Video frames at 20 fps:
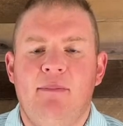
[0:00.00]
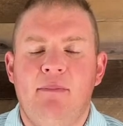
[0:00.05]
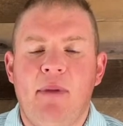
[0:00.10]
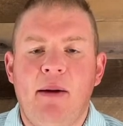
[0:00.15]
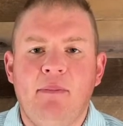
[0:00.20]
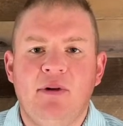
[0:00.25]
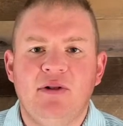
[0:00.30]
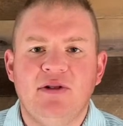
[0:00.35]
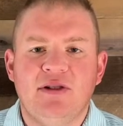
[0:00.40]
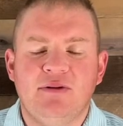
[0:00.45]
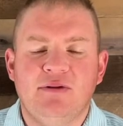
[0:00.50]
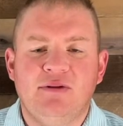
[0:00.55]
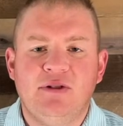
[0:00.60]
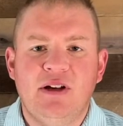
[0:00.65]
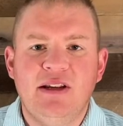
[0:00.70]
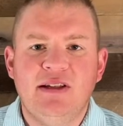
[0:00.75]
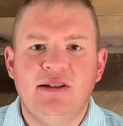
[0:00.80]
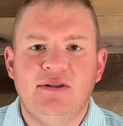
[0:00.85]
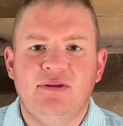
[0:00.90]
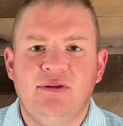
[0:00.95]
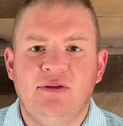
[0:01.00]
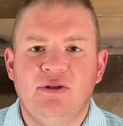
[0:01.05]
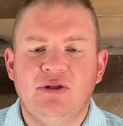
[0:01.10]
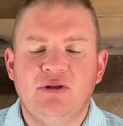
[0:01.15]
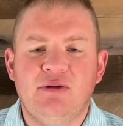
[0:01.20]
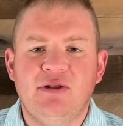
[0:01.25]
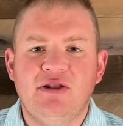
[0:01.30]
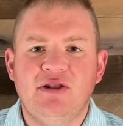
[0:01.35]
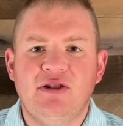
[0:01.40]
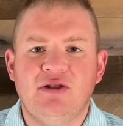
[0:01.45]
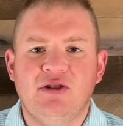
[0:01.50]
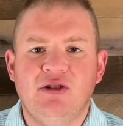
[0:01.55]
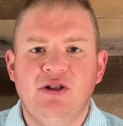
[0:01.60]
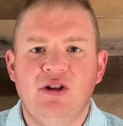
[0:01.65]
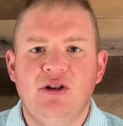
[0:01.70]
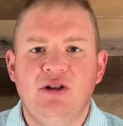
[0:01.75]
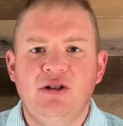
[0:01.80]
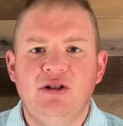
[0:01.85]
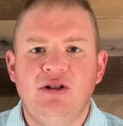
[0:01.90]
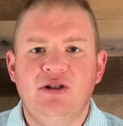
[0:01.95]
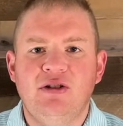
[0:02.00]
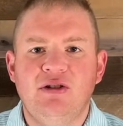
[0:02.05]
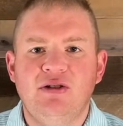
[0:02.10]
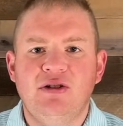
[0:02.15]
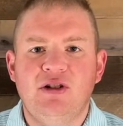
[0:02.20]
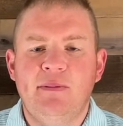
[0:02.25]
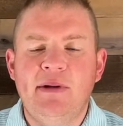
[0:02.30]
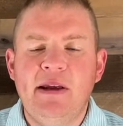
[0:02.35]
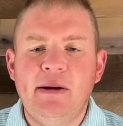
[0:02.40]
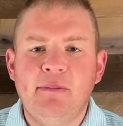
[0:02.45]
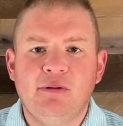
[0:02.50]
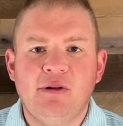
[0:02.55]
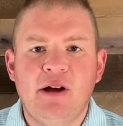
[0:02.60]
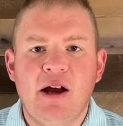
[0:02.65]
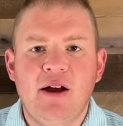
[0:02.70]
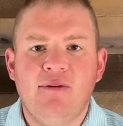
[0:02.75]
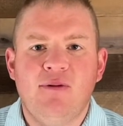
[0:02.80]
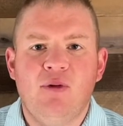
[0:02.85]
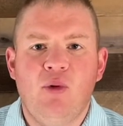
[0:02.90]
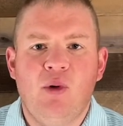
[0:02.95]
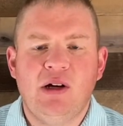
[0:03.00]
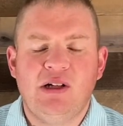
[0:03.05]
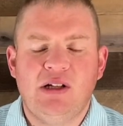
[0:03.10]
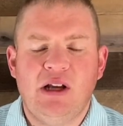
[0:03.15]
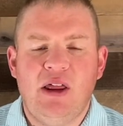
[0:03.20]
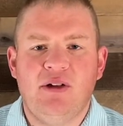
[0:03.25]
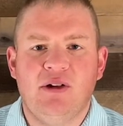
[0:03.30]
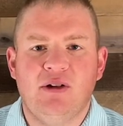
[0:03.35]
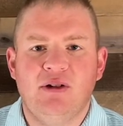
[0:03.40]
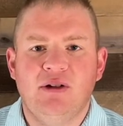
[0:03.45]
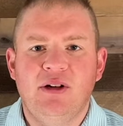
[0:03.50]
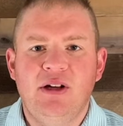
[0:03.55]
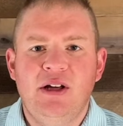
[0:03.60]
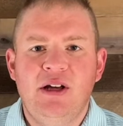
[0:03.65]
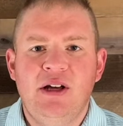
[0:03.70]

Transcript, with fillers: members and friends of First Christian Church to be in prayer for one another,